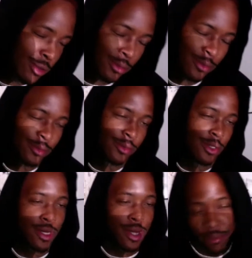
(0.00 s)

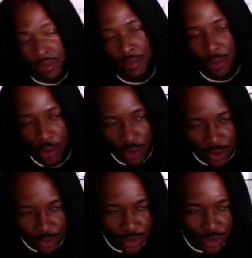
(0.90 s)
I'm, I'm, an
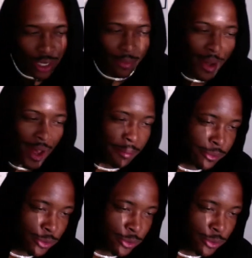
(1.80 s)
artist. We drop albums.